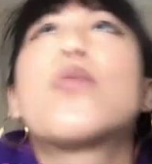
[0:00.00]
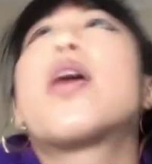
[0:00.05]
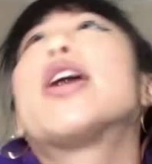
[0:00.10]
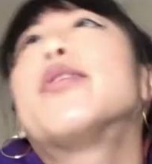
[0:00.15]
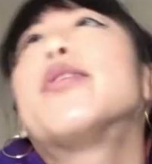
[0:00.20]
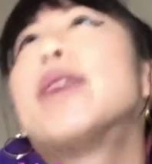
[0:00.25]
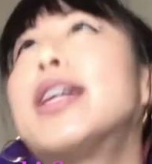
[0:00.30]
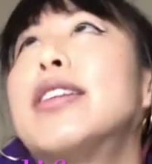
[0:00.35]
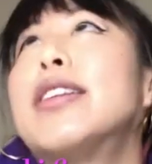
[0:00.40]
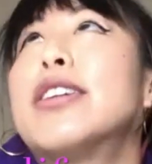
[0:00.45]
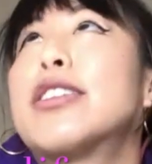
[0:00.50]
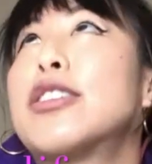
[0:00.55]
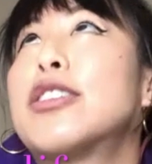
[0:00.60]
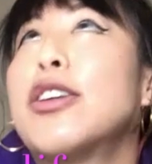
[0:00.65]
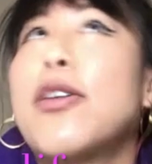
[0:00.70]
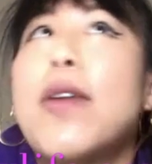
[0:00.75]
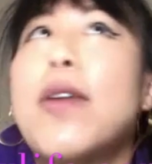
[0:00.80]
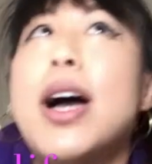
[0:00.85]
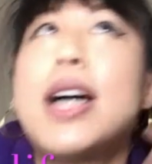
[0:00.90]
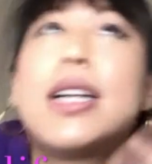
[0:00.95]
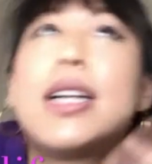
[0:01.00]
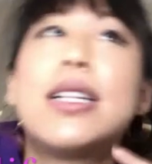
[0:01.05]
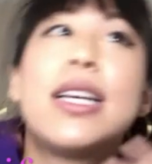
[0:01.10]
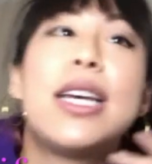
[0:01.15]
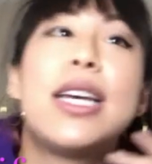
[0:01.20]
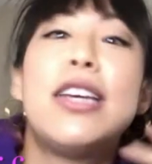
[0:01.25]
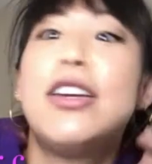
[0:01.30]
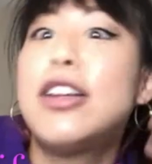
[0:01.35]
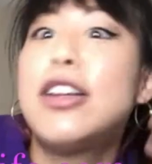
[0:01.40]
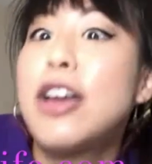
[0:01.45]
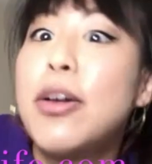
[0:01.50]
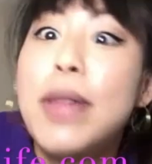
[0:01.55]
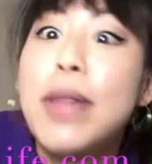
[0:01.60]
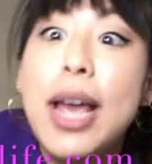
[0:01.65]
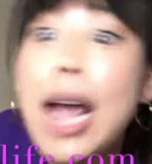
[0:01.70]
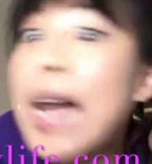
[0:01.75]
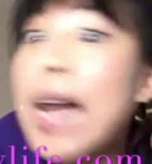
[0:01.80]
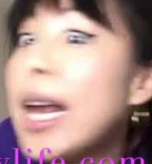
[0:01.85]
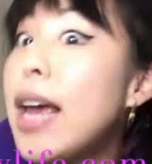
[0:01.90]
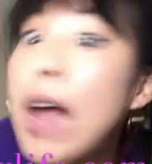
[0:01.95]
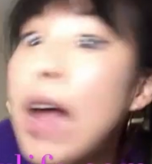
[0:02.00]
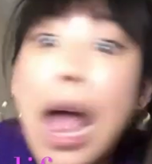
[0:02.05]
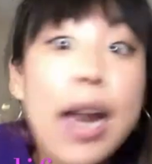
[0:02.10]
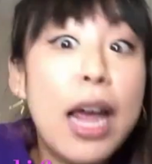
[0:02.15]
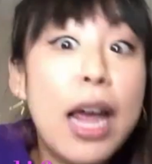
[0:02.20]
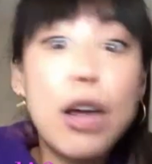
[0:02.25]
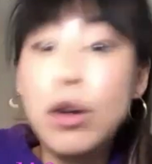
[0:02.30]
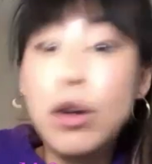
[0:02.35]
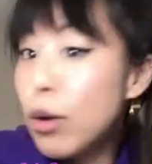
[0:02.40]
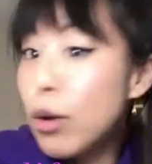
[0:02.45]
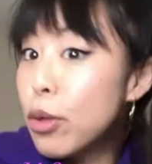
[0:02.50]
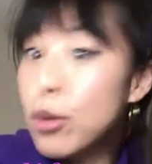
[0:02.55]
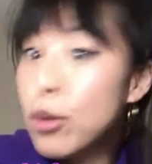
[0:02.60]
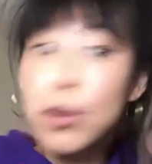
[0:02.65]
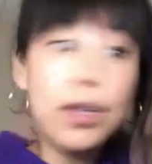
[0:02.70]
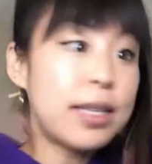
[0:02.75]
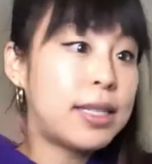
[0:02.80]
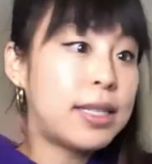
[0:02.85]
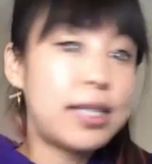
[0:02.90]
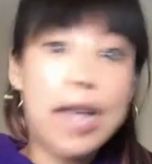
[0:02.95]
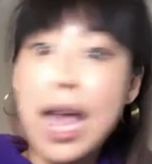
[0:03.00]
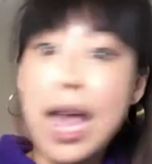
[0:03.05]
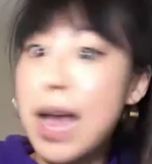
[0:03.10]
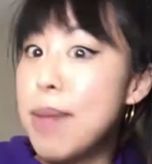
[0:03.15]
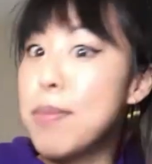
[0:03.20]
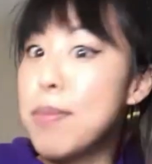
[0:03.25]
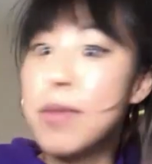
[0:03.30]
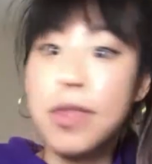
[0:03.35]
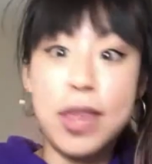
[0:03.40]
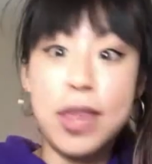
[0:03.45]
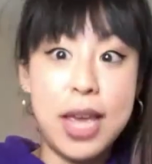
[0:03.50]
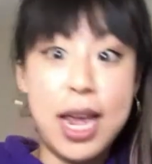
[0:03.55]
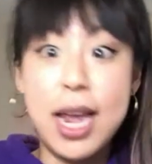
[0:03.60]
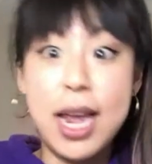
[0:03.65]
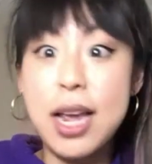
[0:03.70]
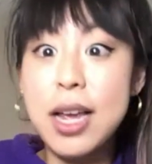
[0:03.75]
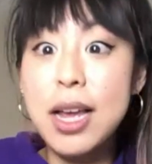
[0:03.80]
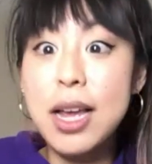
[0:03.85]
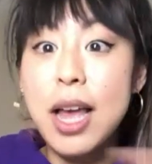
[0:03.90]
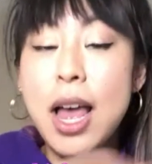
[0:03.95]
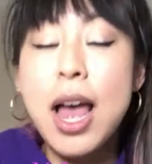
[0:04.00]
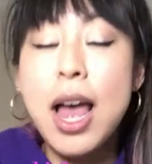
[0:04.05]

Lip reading: Why do I look so ugly? And I go through the same thing